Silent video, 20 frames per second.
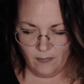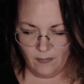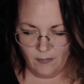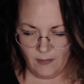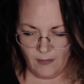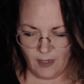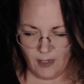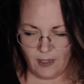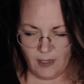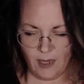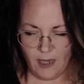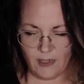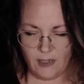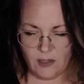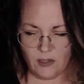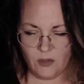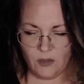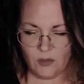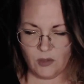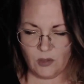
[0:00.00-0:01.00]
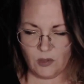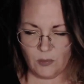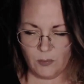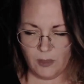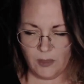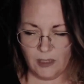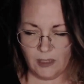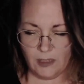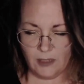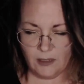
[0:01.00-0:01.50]
And as you
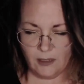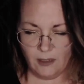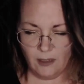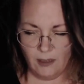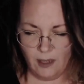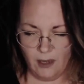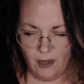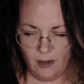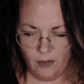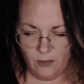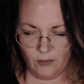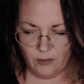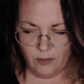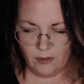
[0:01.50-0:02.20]
speak it aloud,